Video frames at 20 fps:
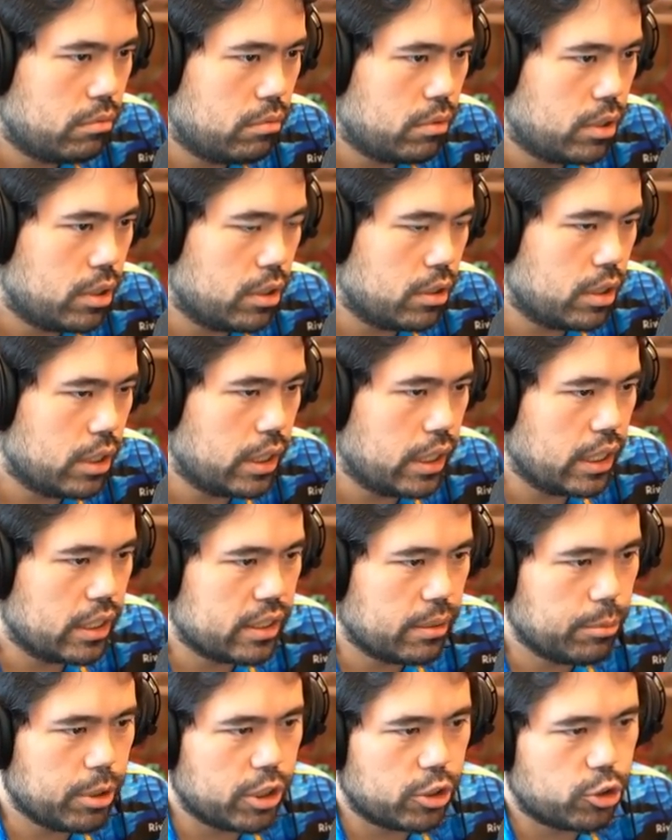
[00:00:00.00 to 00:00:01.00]
here, I guess.
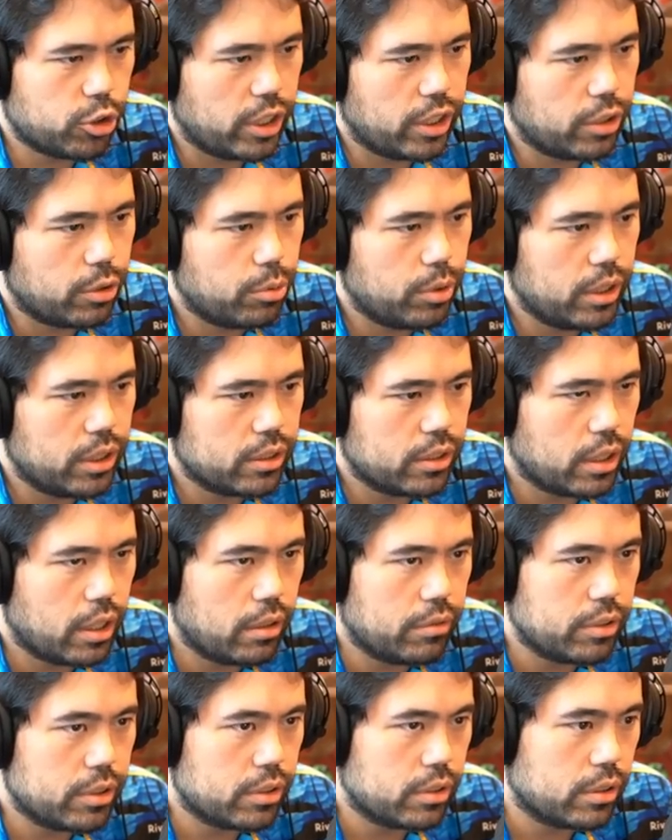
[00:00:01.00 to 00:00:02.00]
I'm gonna trade the queens,
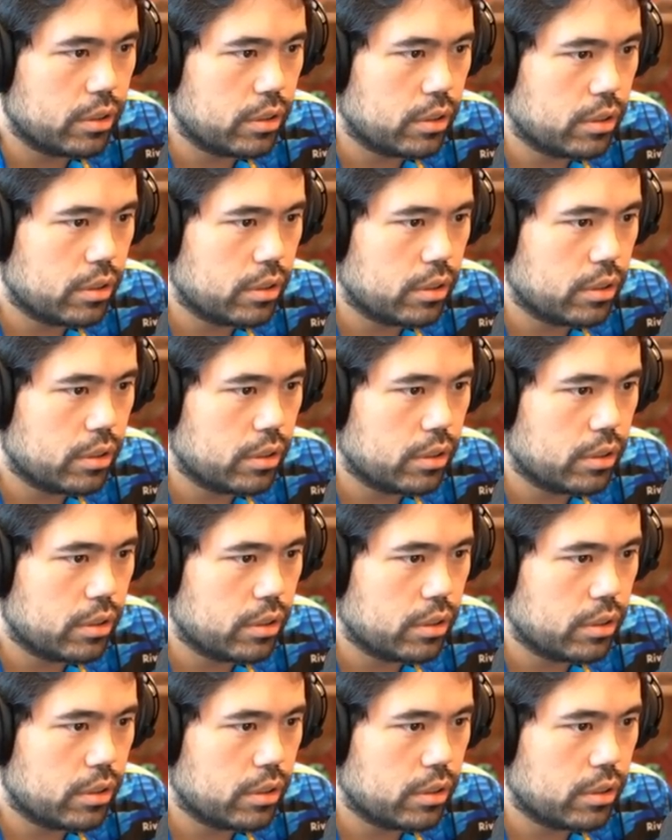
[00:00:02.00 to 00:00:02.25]
obviously.